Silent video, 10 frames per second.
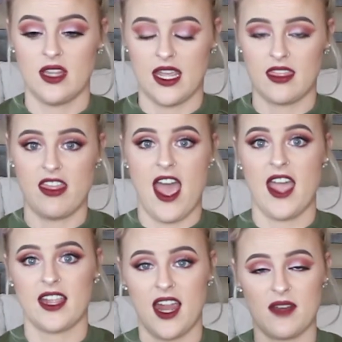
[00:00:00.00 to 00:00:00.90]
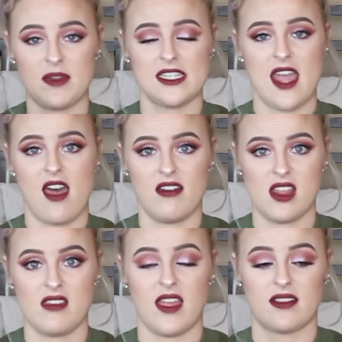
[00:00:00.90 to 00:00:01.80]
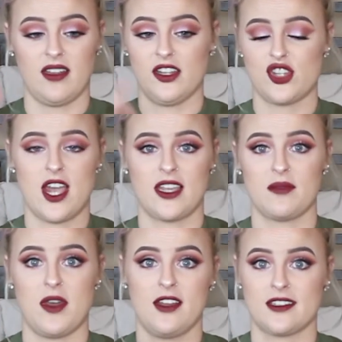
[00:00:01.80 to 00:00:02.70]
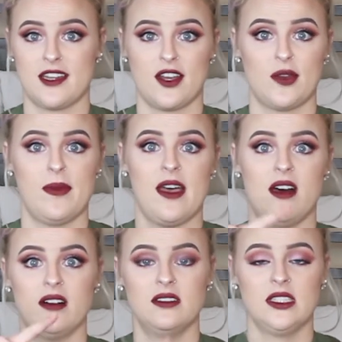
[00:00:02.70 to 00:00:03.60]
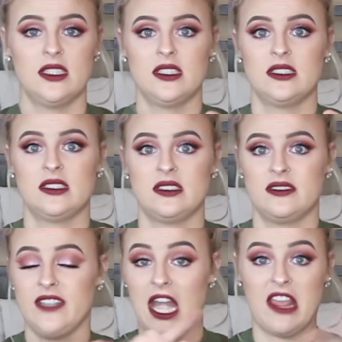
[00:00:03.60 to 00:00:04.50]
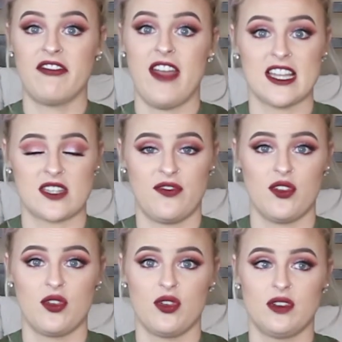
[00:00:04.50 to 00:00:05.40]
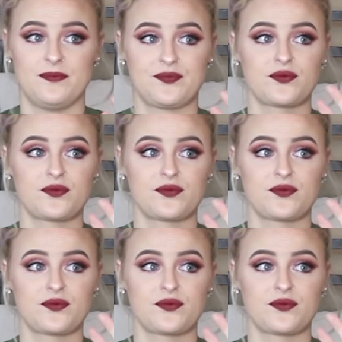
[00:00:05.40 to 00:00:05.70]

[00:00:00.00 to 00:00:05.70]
like that kind of mentality, like a lot of Jack in the Box, Taco Bell, any fast food,